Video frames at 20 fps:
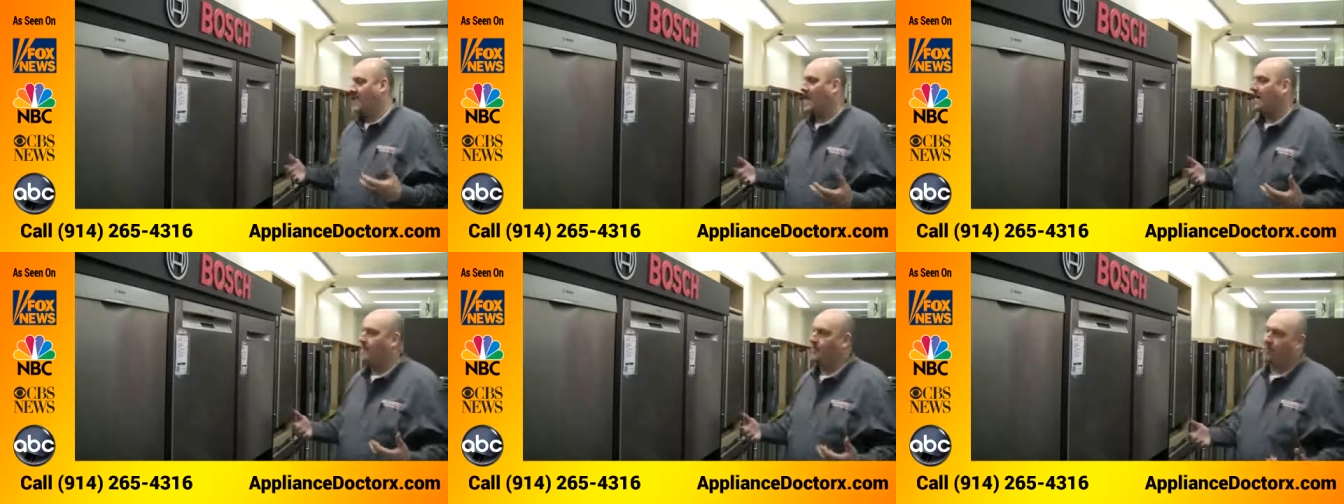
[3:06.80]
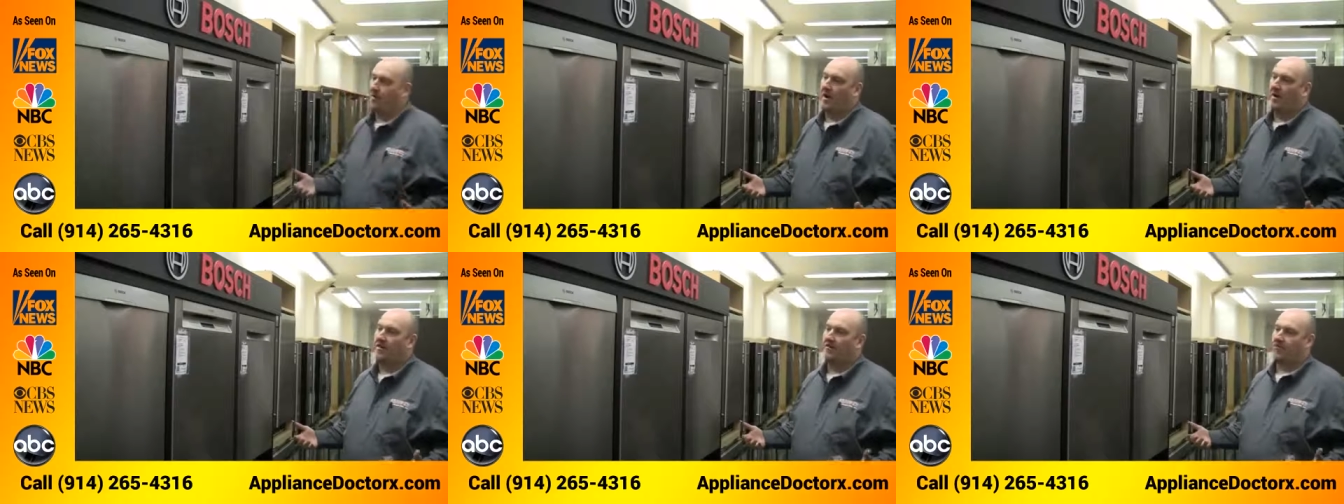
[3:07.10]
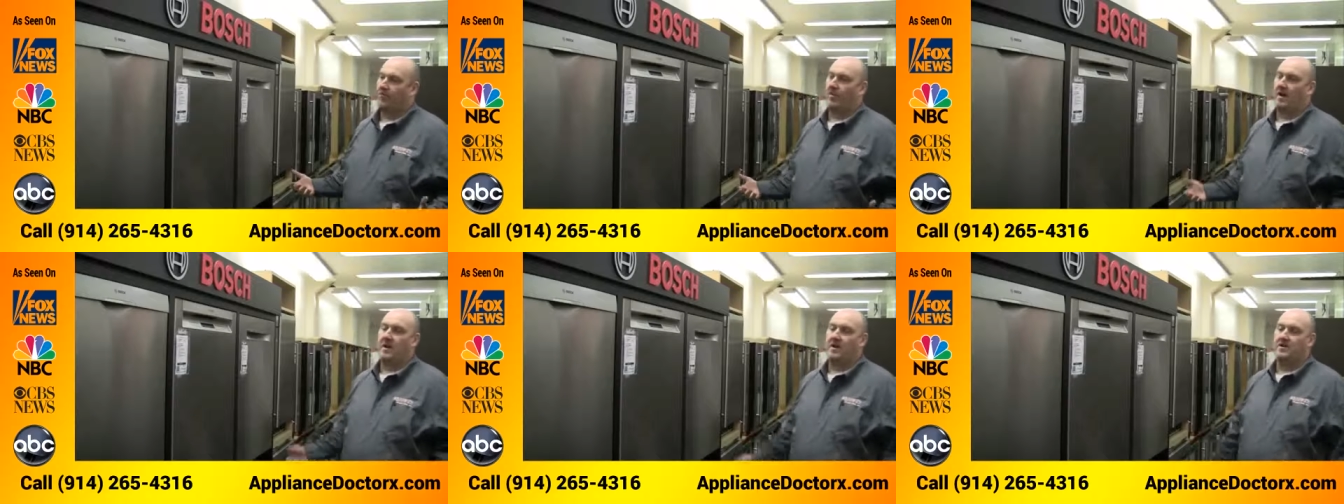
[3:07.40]
that price
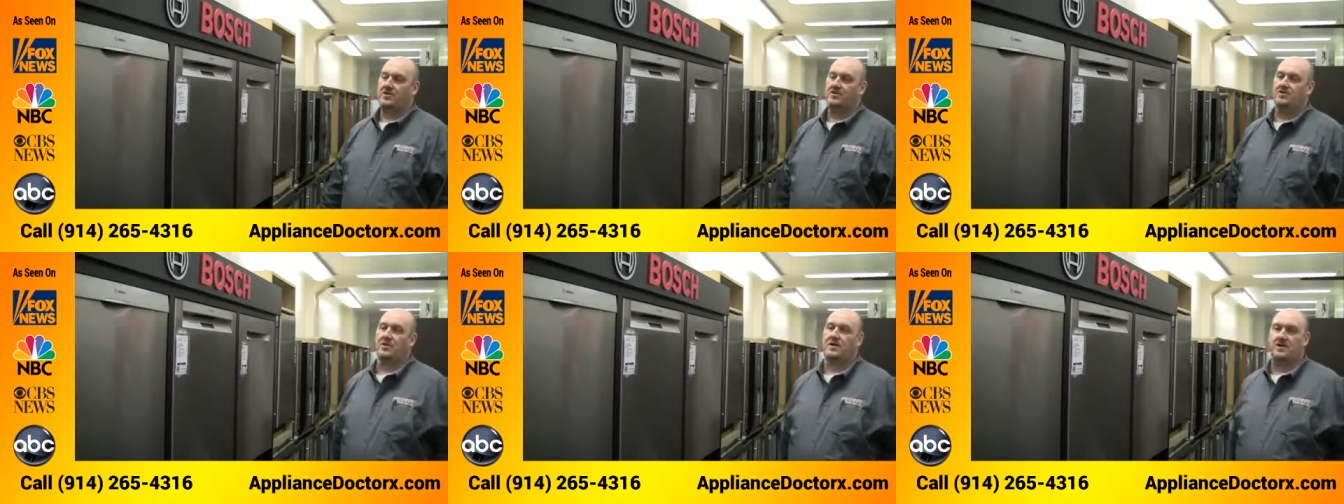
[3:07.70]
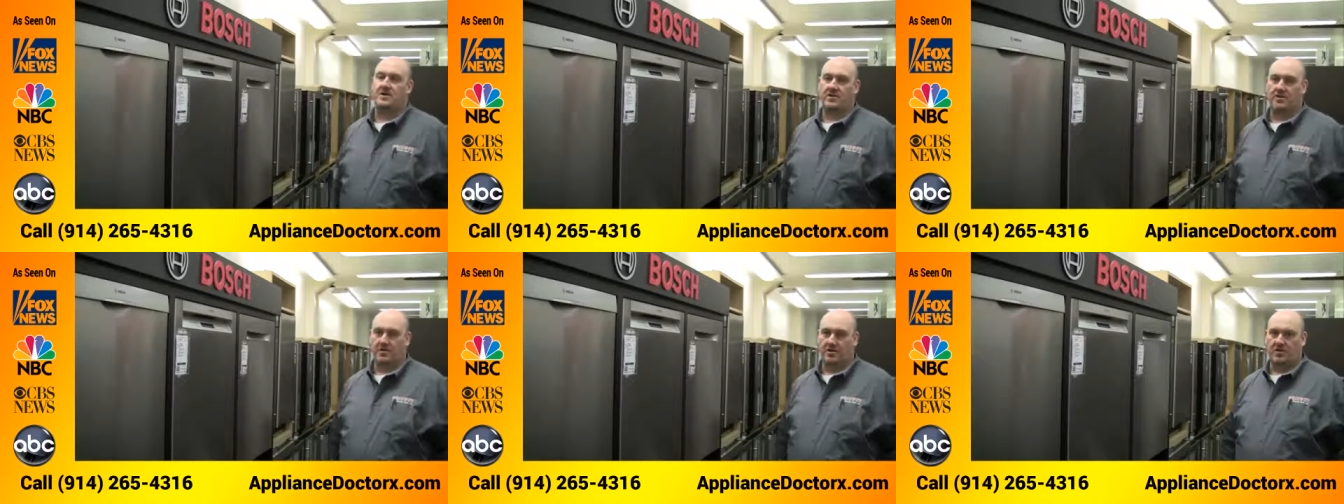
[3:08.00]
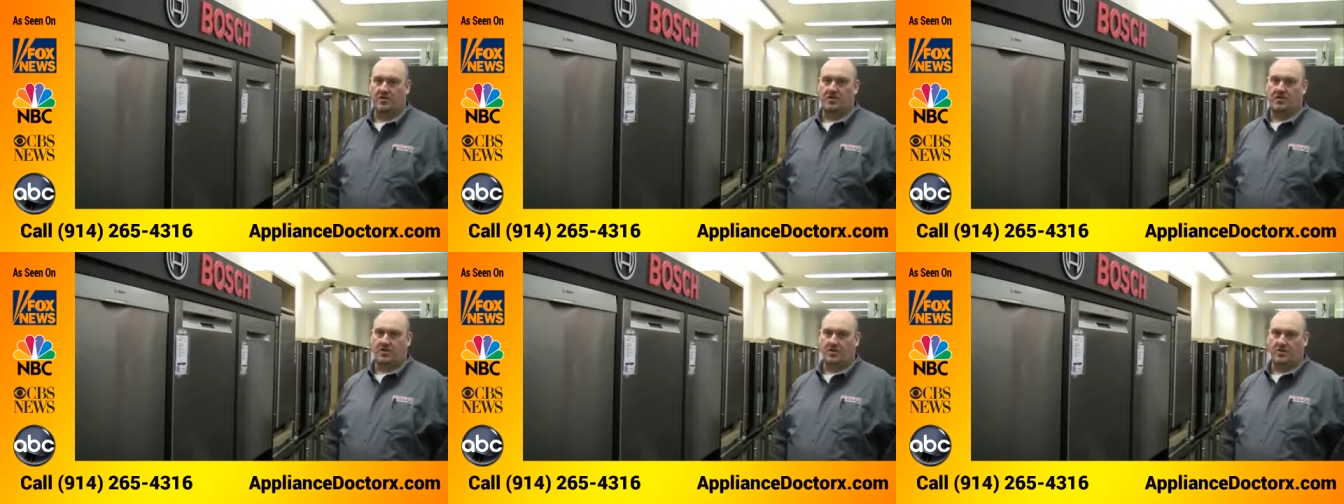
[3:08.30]
range, uh,
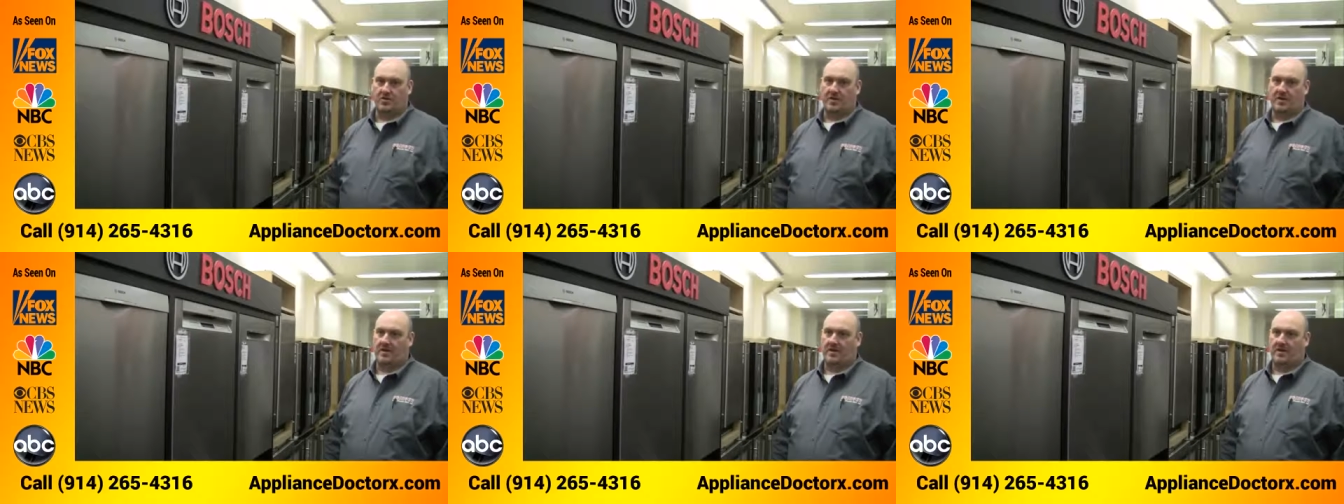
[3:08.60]
you, you,